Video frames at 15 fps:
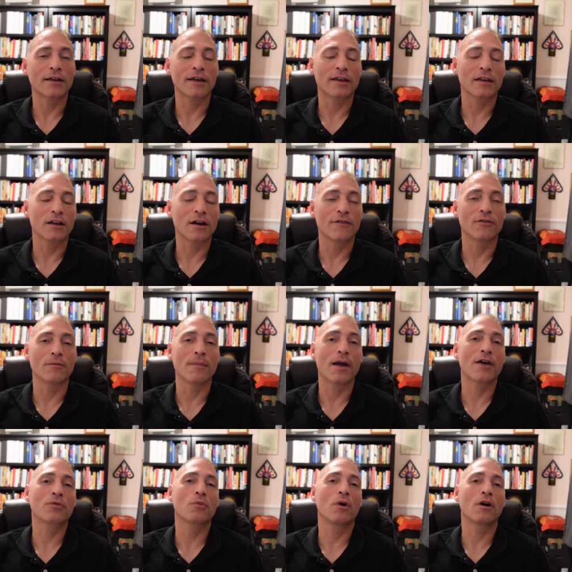I can cover
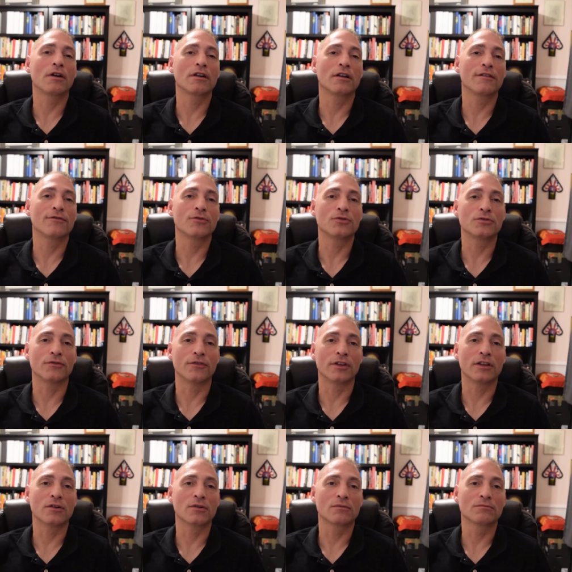Math Wallet in a future
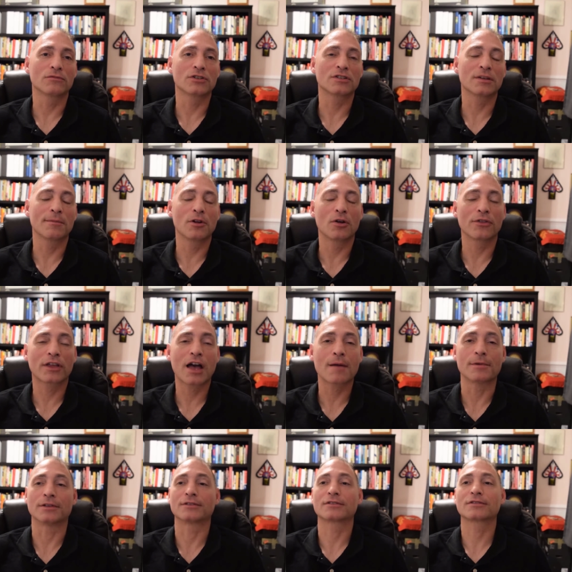video. Just let me know in the
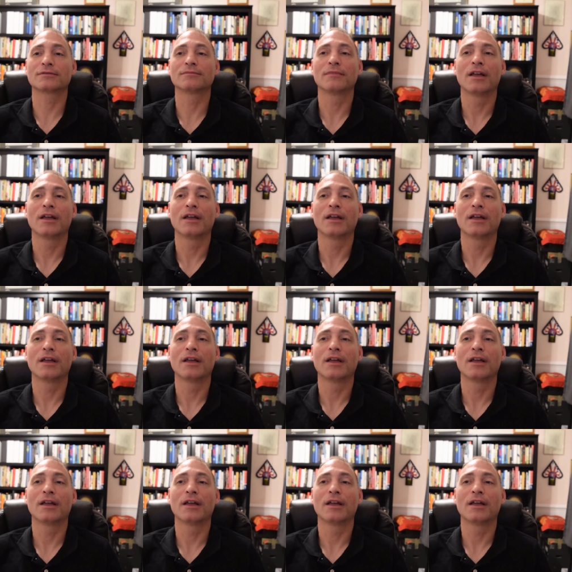comments.